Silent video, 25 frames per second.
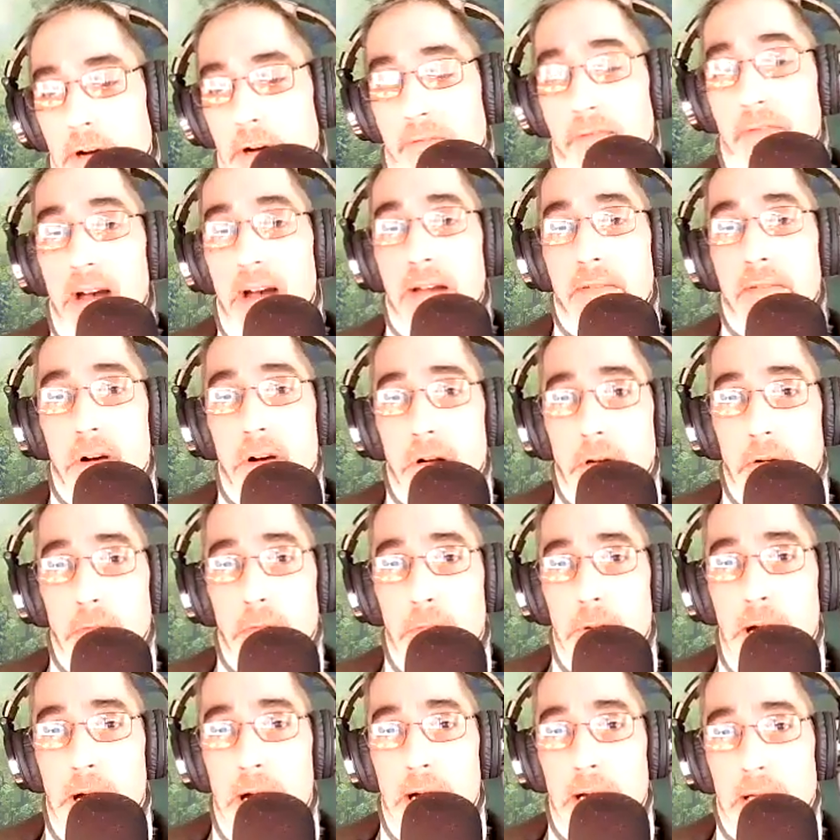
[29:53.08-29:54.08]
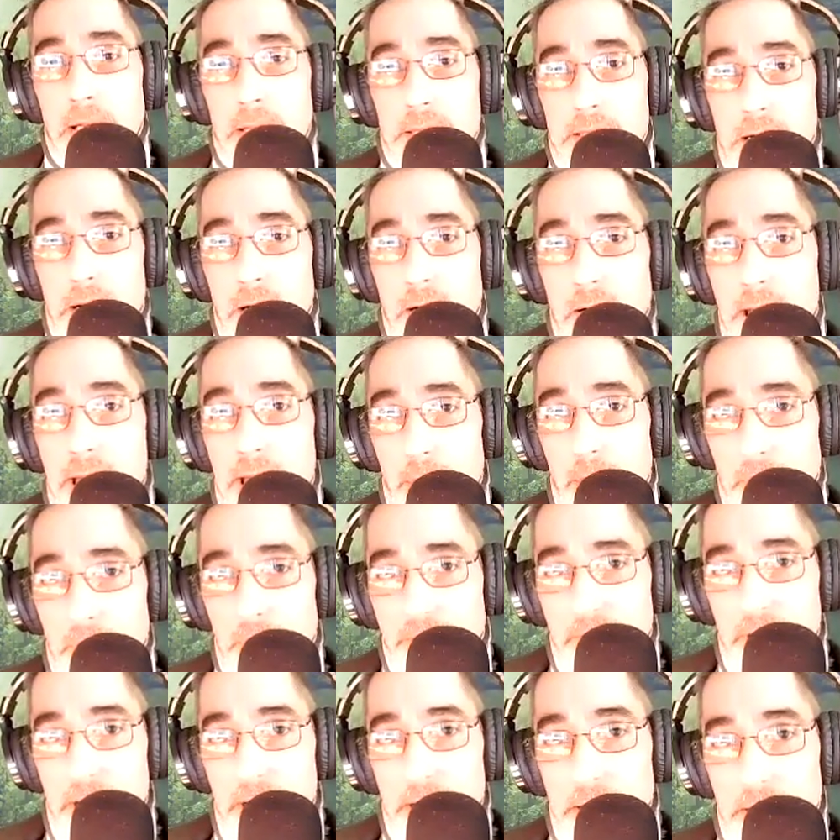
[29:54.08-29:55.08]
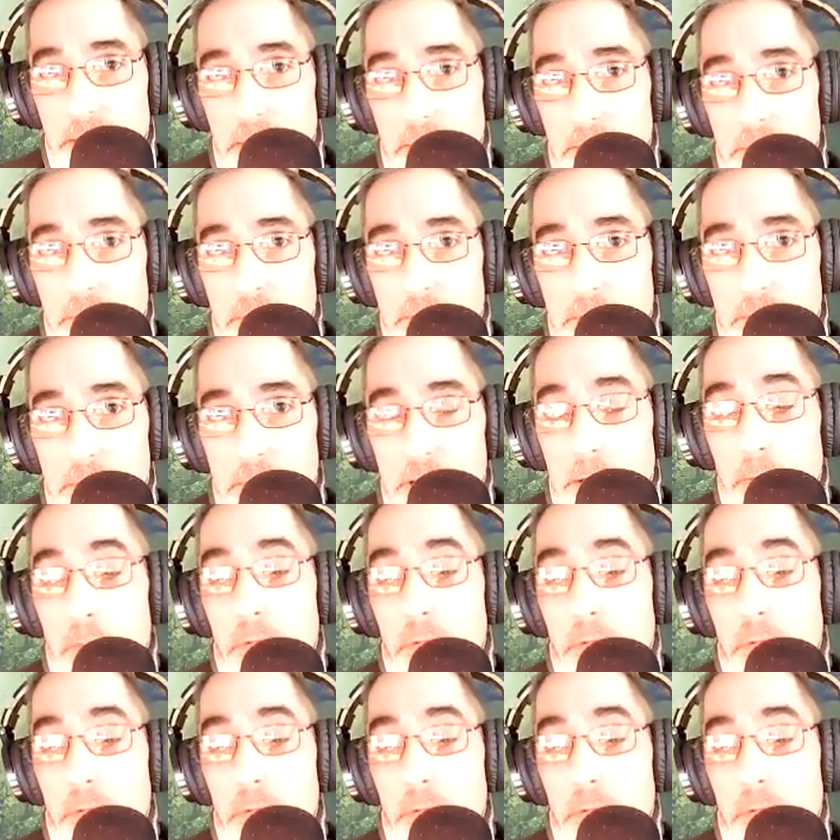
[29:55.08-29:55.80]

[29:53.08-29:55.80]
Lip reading: a 500-watt guitar amplifier. It